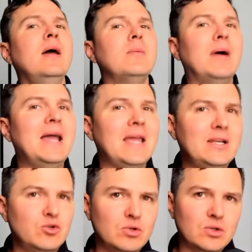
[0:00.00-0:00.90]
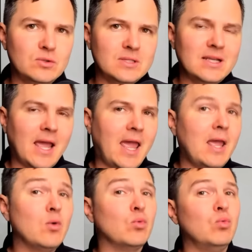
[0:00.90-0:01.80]
by introducing
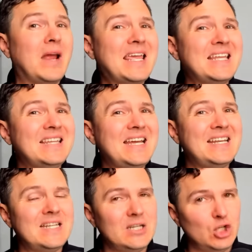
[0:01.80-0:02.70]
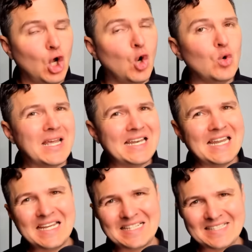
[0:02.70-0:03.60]
a regulated
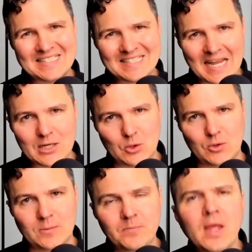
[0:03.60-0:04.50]
token standard.